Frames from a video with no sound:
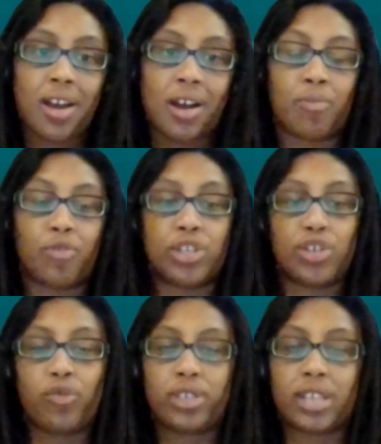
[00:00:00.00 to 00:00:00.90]
Um,
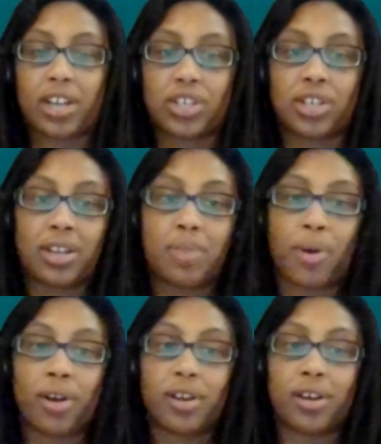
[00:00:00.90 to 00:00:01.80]
Rejuve was actually
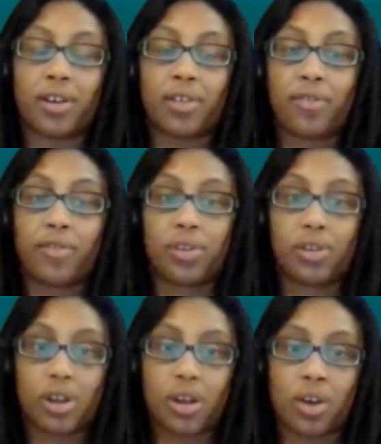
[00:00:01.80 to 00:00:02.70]
part of
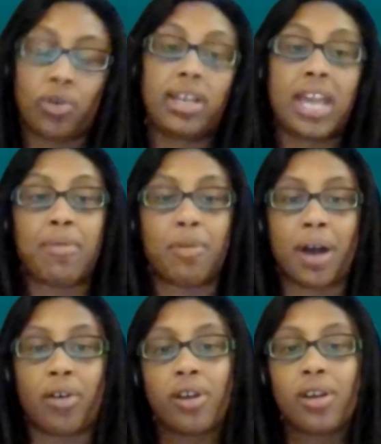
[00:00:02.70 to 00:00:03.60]
uh, what came
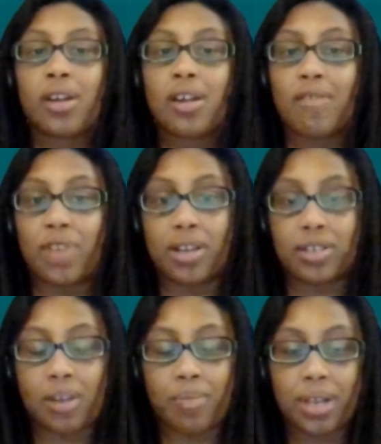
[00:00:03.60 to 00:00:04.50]
about via
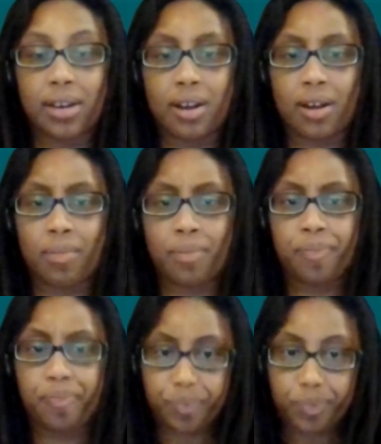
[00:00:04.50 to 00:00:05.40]
something um,
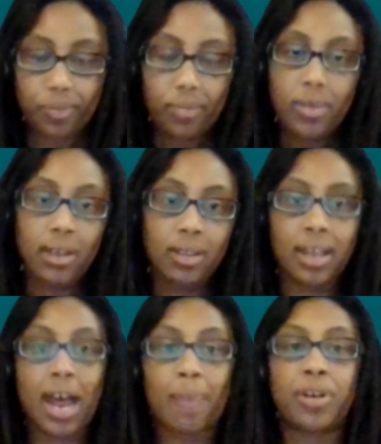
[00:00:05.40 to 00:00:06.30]

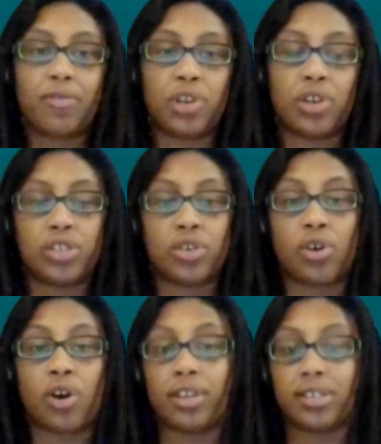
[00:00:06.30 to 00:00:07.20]
that happened a few years ago
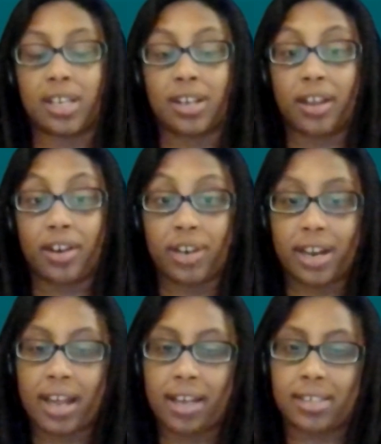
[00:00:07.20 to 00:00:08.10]
called the Singularity
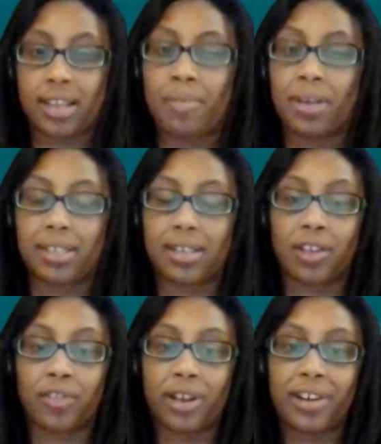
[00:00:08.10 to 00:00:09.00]
Net X Lab
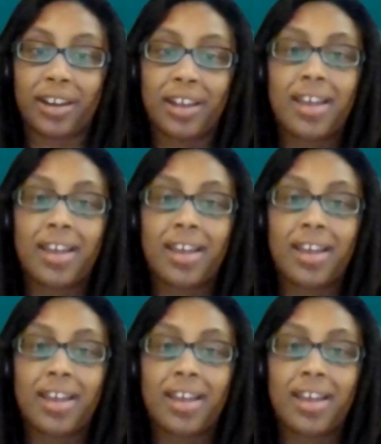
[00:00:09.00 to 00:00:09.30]
Accelerator.